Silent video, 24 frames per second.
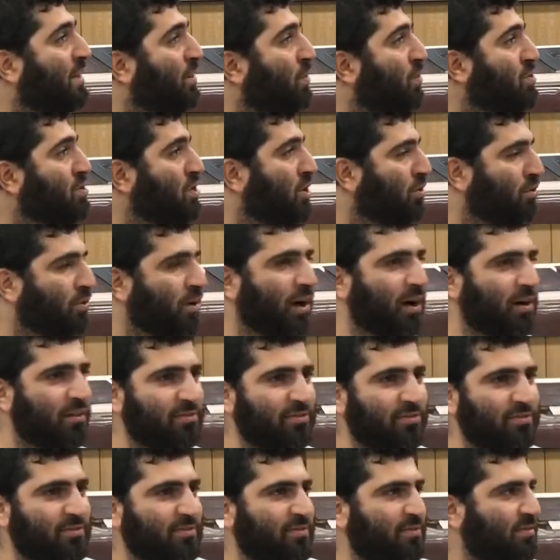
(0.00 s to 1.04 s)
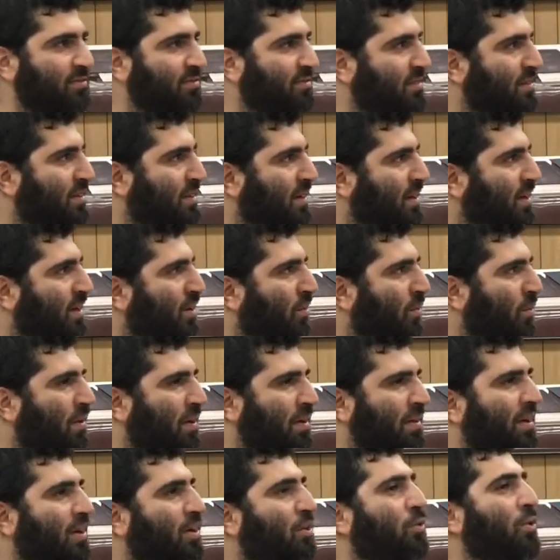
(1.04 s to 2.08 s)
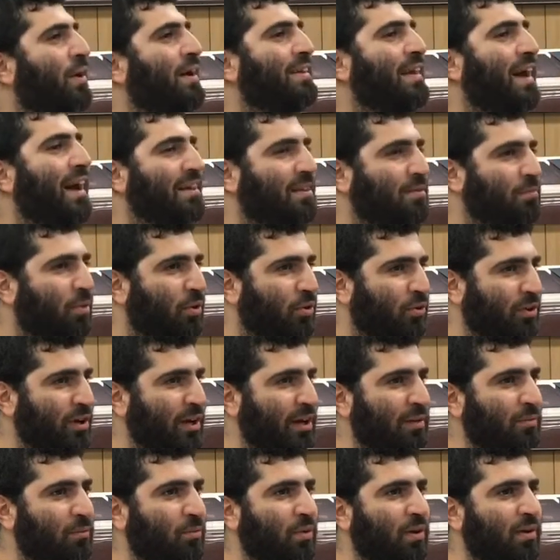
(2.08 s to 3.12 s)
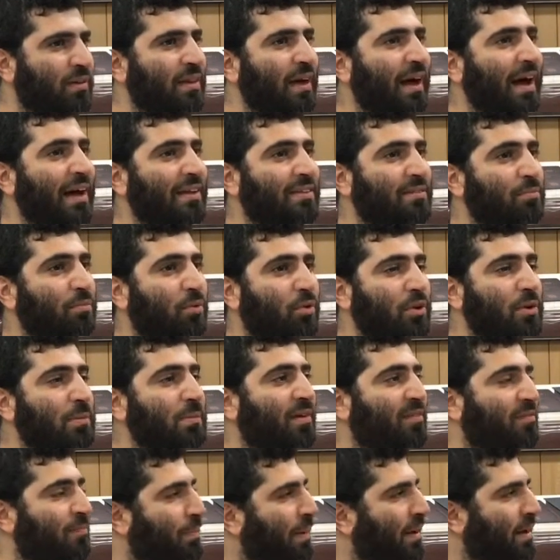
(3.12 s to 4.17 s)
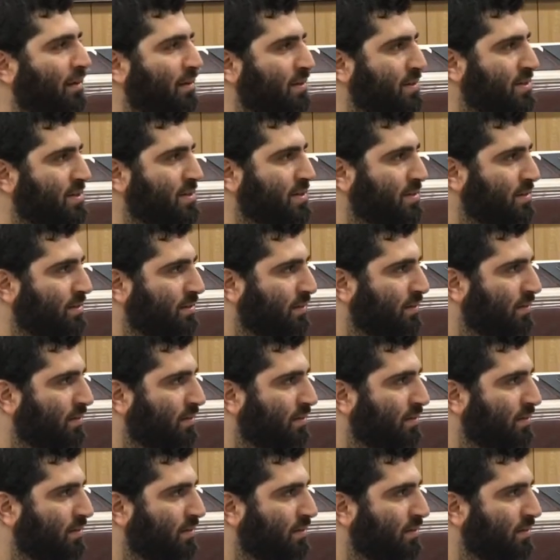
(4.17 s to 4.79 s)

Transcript: there was a Rav one of the great Admorim, one of the Admorim of Belz.